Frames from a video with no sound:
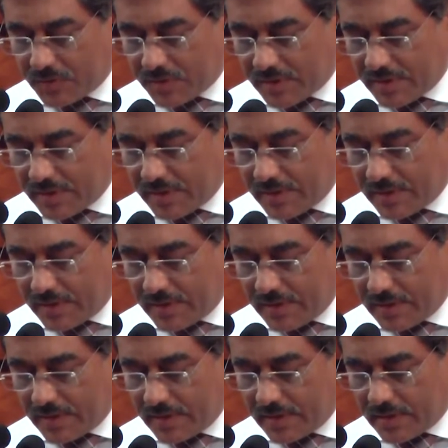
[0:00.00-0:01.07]
to
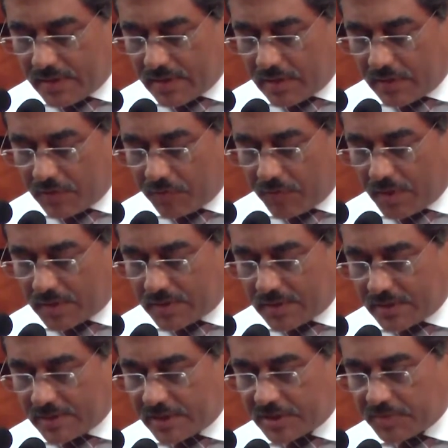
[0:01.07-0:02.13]
the Governor
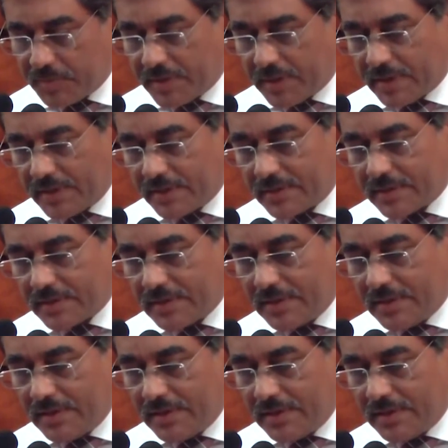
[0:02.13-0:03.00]
Wathra's experience,